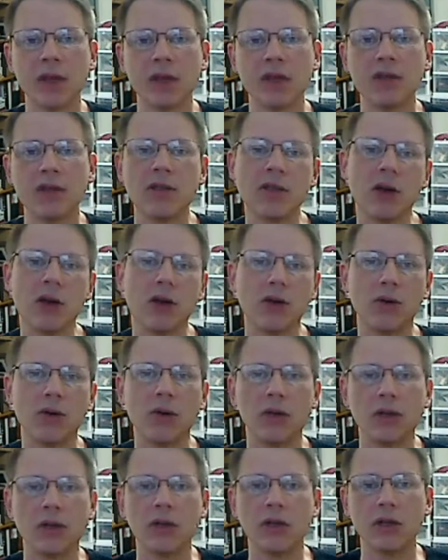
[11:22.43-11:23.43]
So,
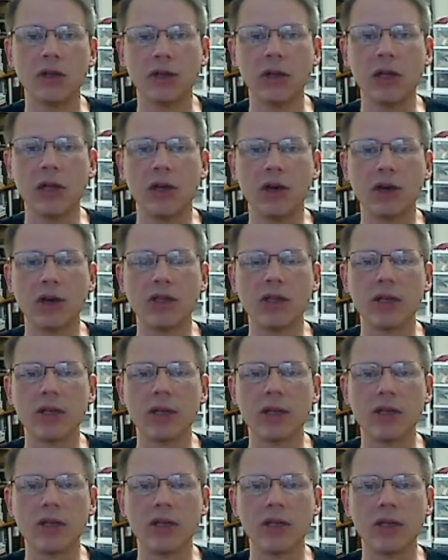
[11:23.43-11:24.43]
you know, it's
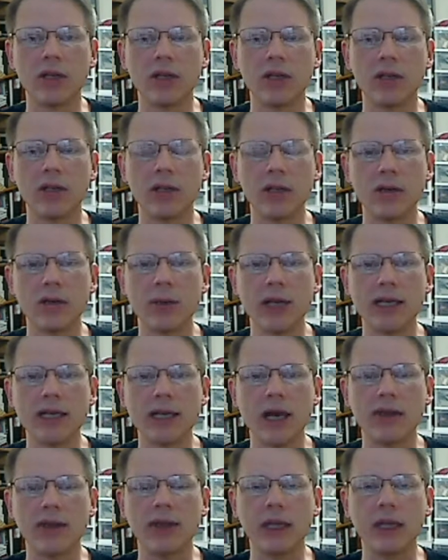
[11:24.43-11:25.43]
a little ways
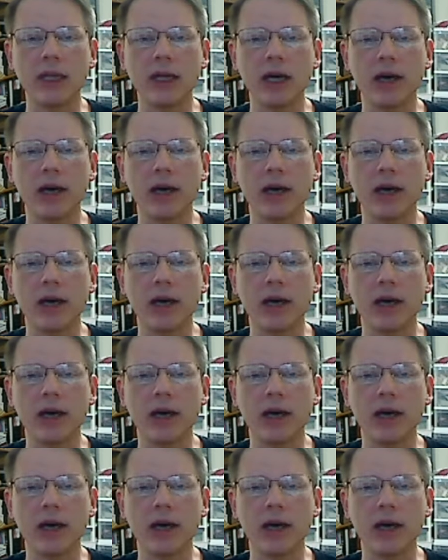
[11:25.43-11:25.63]
out. The